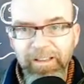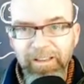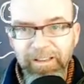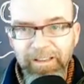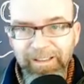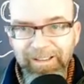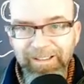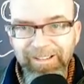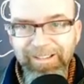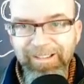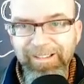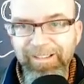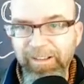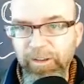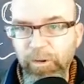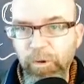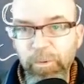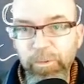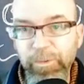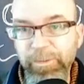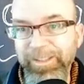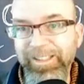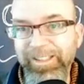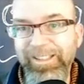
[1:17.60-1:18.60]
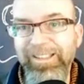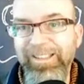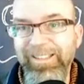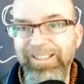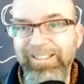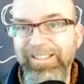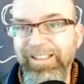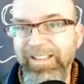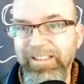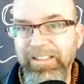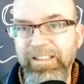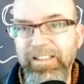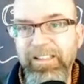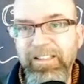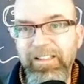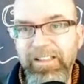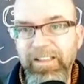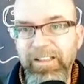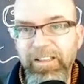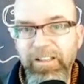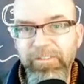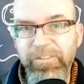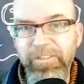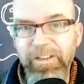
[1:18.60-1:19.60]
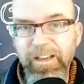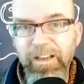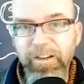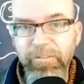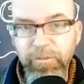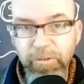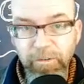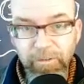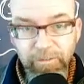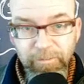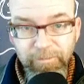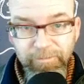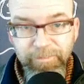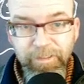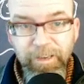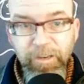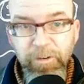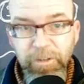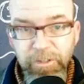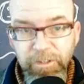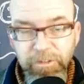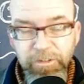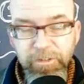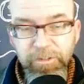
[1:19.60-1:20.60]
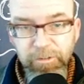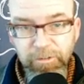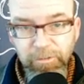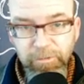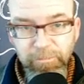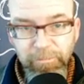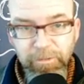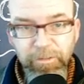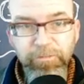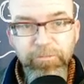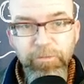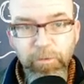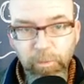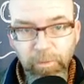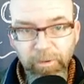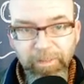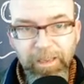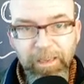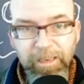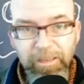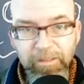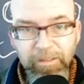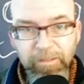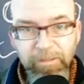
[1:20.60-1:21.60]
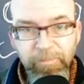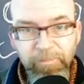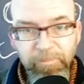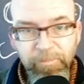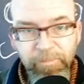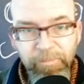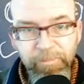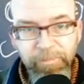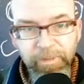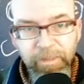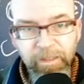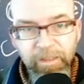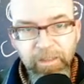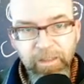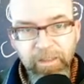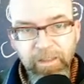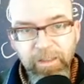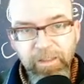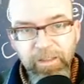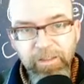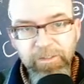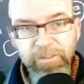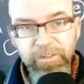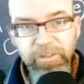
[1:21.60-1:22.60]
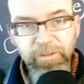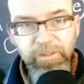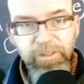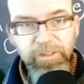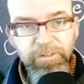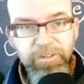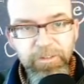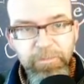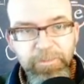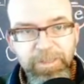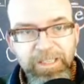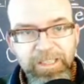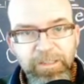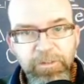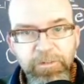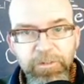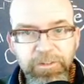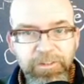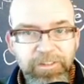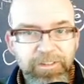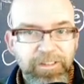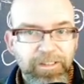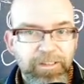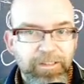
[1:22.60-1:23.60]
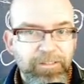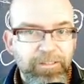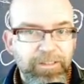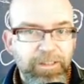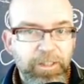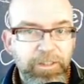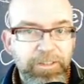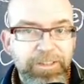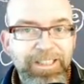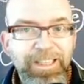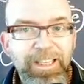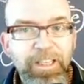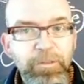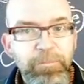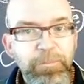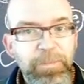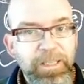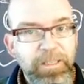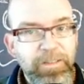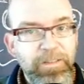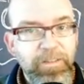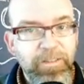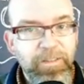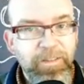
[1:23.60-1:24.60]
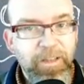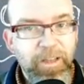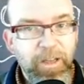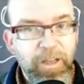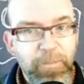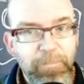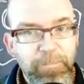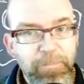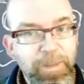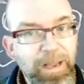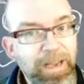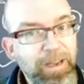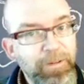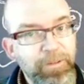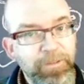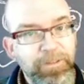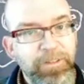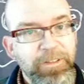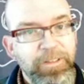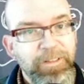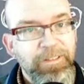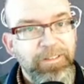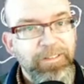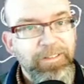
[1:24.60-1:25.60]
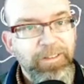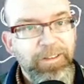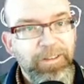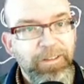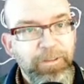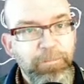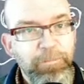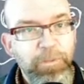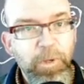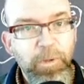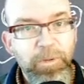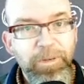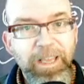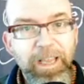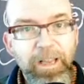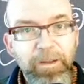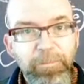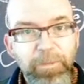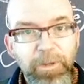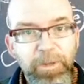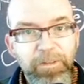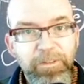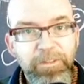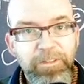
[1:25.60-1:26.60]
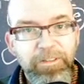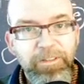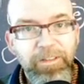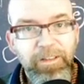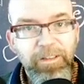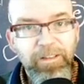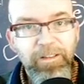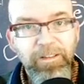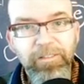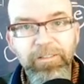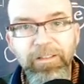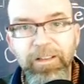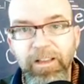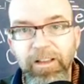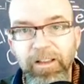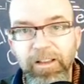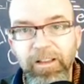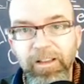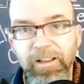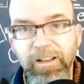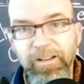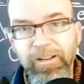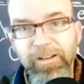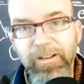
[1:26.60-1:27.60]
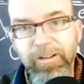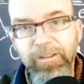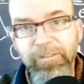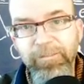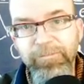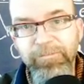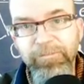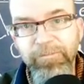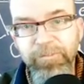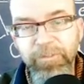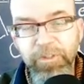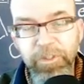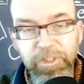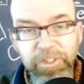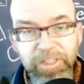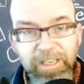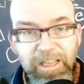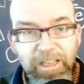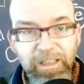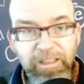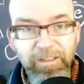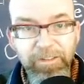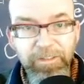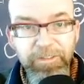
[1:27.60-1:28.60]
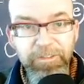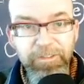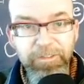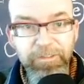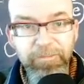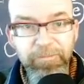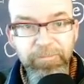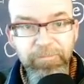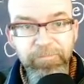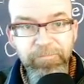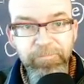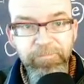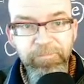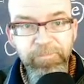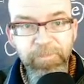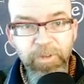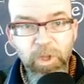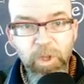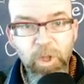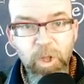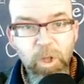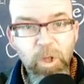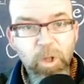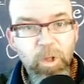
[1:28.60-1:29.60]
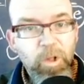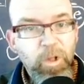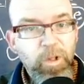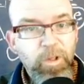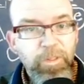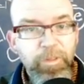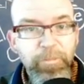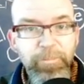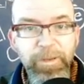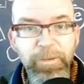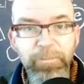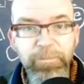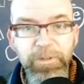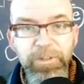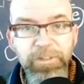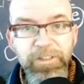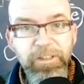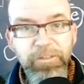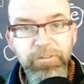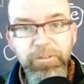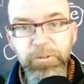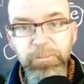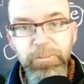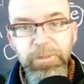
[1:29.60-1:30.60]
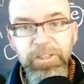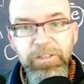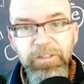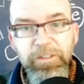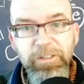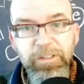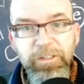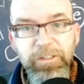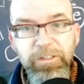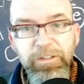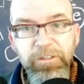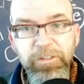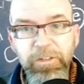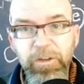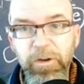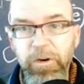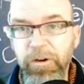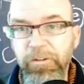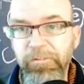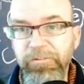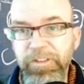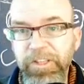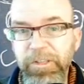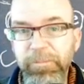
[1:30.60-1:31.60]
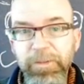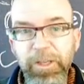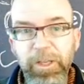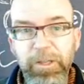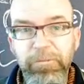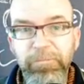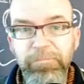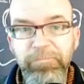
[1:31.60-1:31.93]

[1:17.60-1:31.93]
uh, only in 1995 or very soon before that? So here's some interesting little tidbits about uh, uh, uh, virginalis, all the members of the species are female.